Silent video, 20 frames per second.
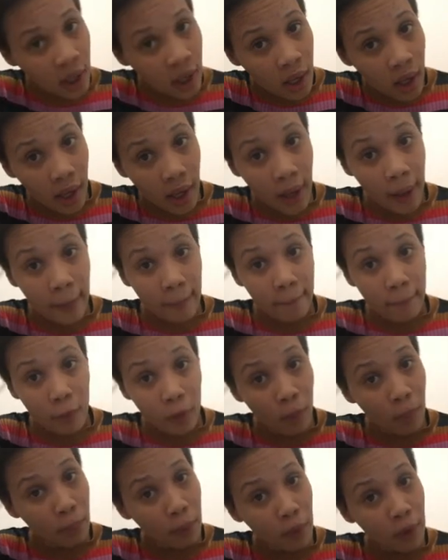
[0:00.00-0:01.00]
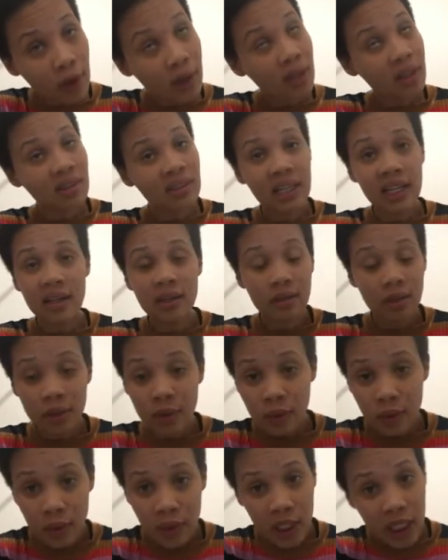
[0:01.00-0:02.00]
or boiled, I don't
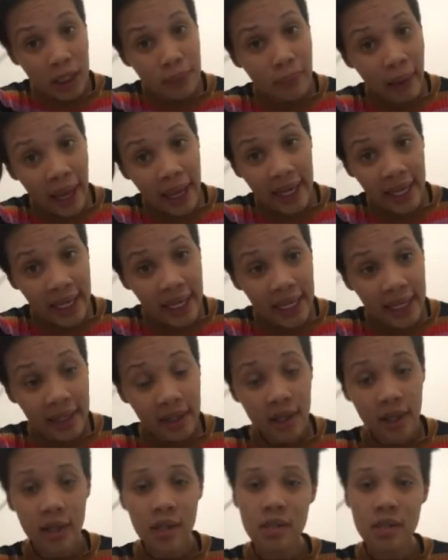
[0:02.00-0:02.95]
know, in my head.